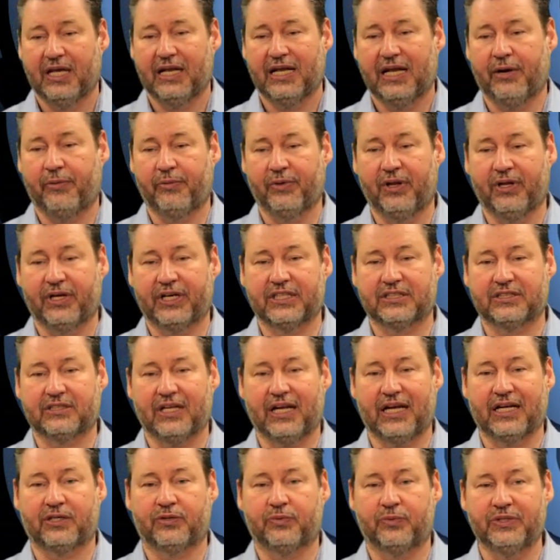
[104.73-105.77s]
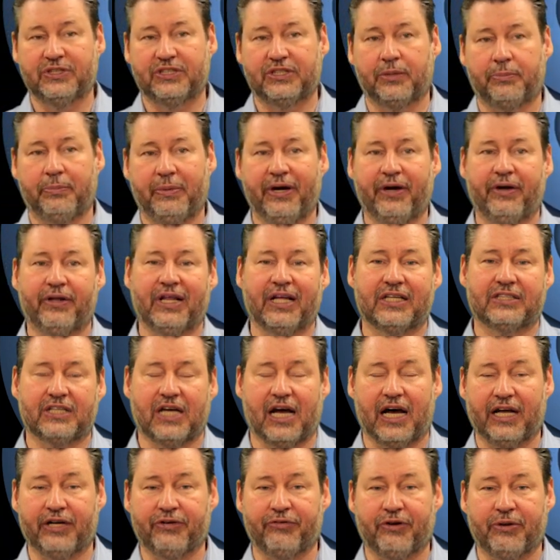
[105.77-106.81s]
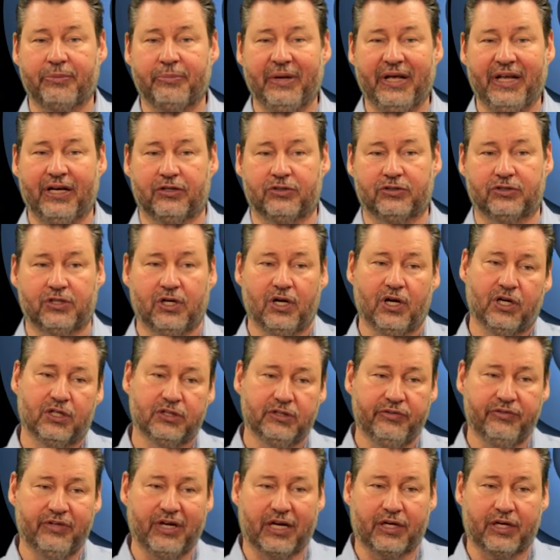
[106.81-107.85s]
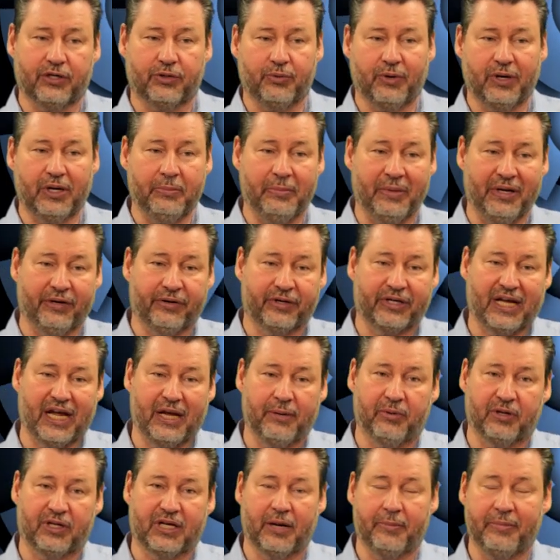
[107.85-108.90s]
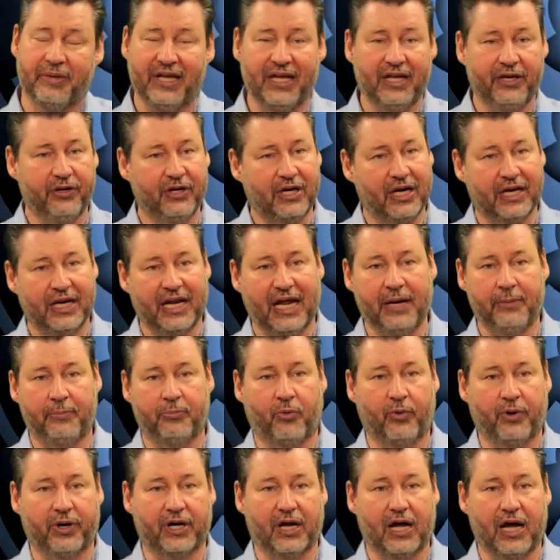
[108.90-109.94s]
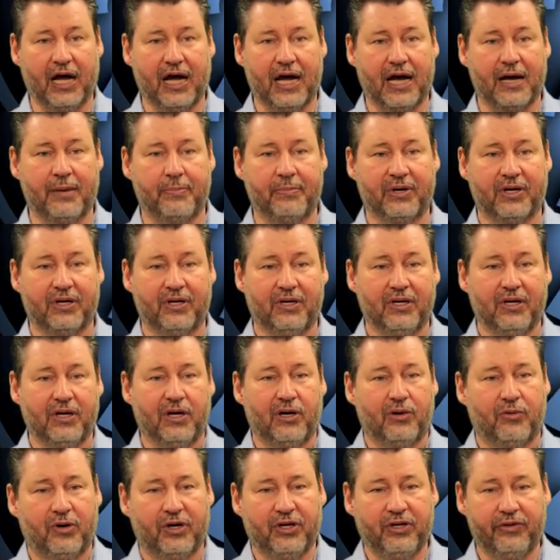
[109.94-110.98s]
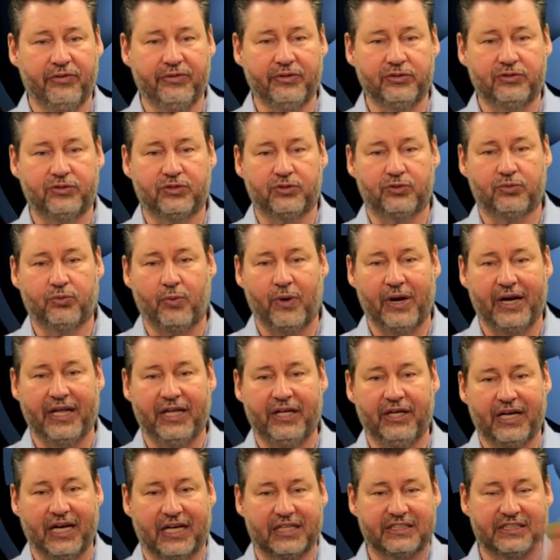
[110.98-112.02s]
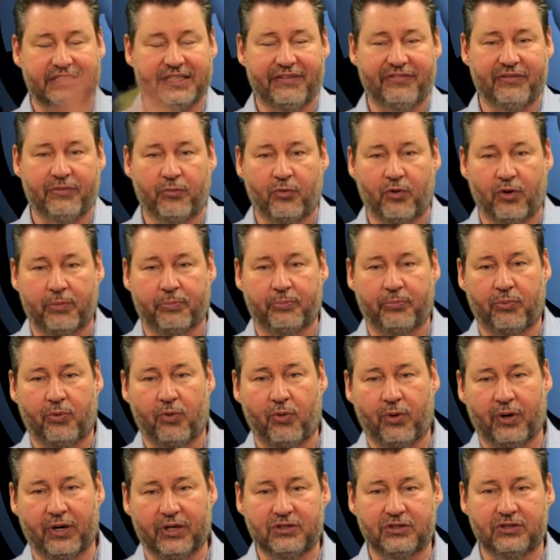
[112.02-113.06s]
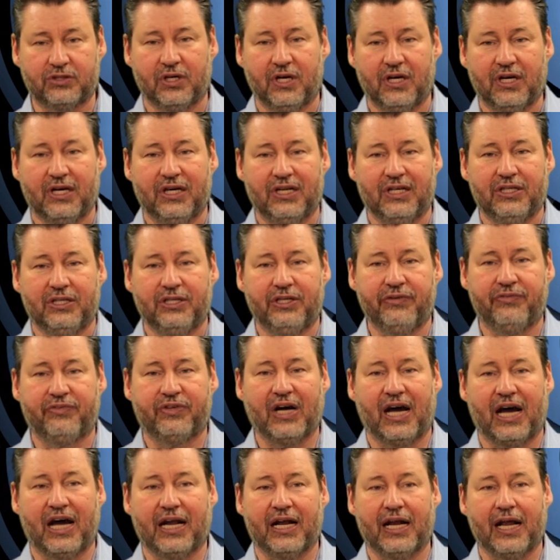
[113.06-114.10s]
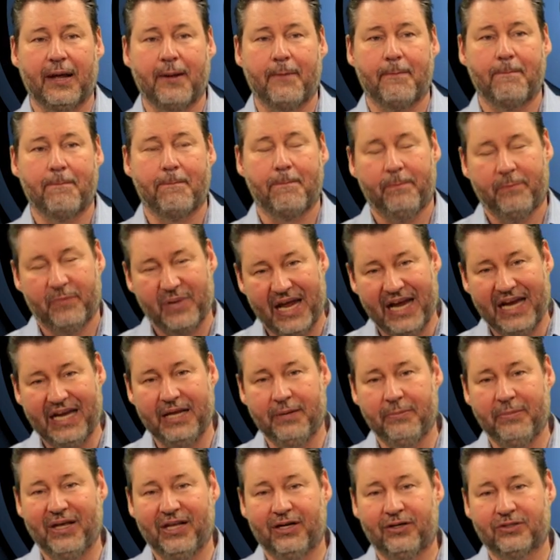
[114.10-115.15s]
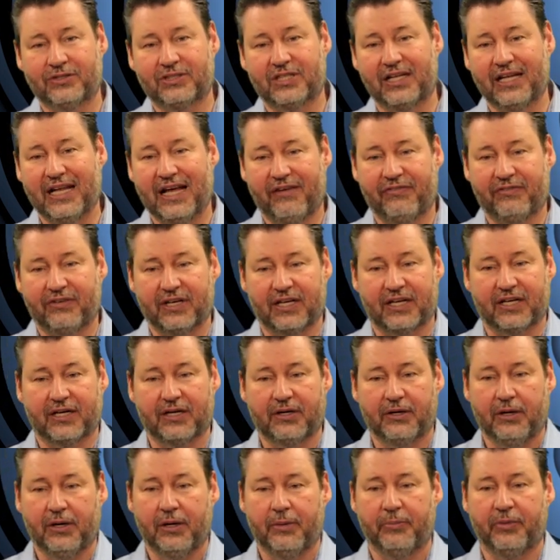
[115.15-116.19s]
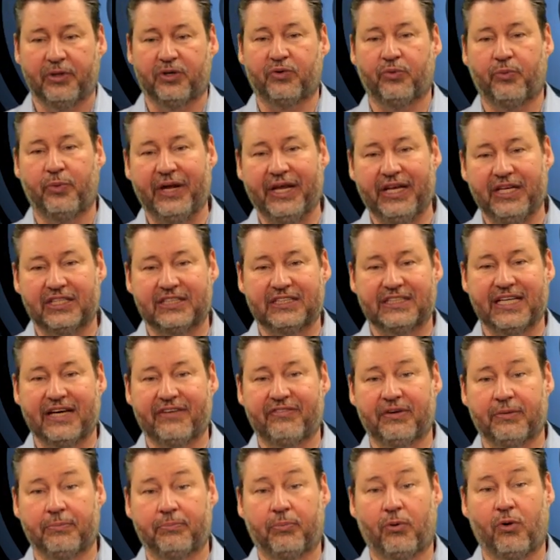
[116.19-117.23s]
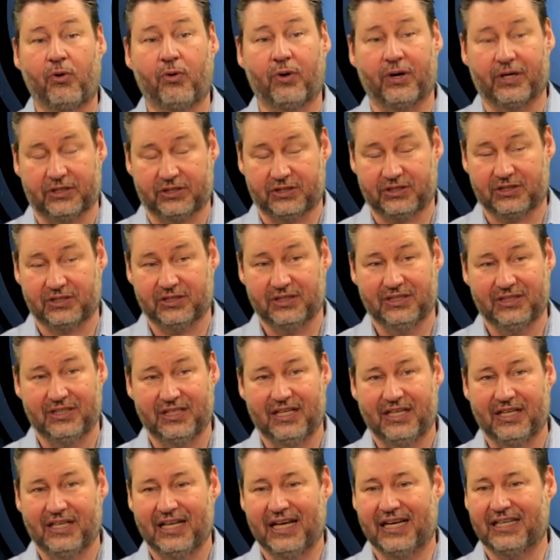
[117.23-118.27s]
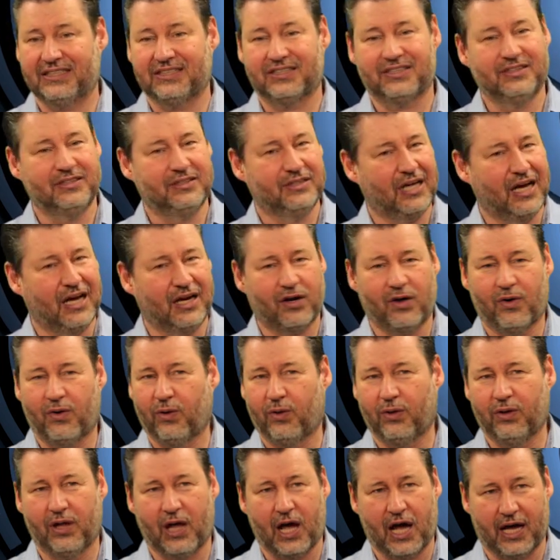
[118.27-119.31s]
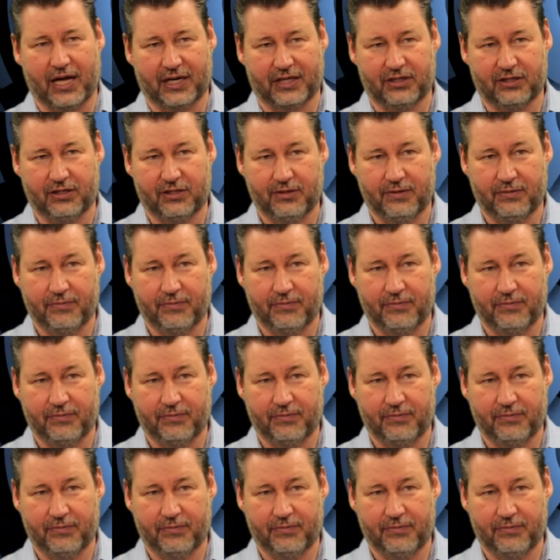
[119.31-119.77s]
Now we look at something like twisted pair, that's 100 meters. So you've got a 20 meter cable coming in, you've got an 8-port hub. Well, you use 20, you got 7 more ports. You've got 80 meters left between 7 ports. That's not a whole lot.